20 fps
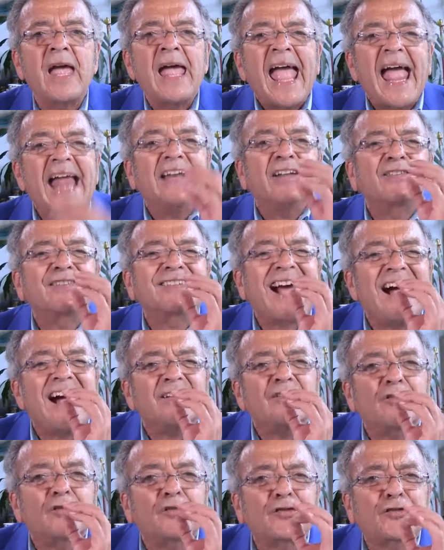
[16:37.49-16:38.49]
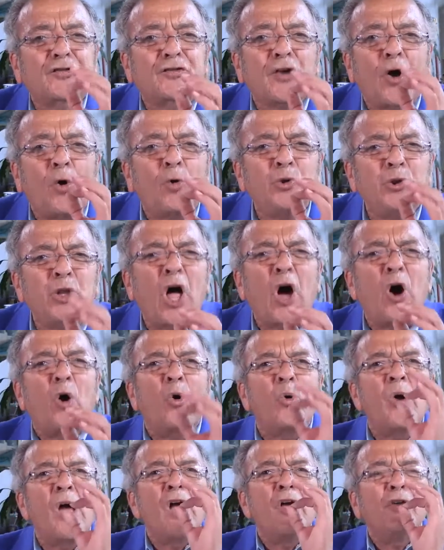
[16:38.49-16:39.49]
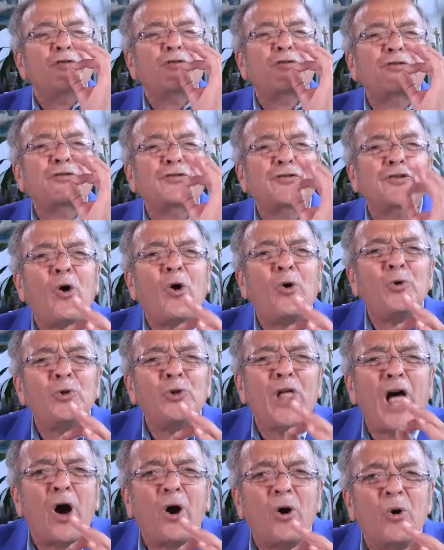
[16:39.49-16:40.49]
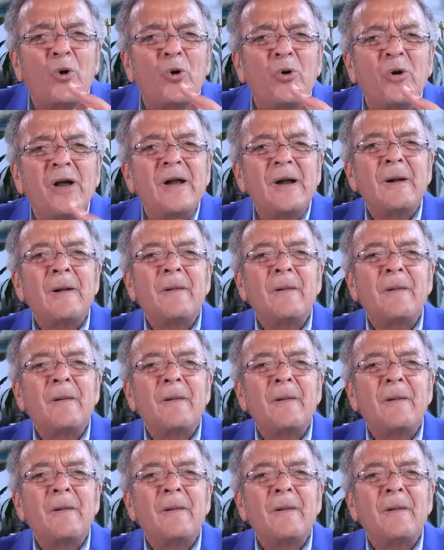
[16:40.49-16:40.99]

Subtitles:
And it's gotten so low,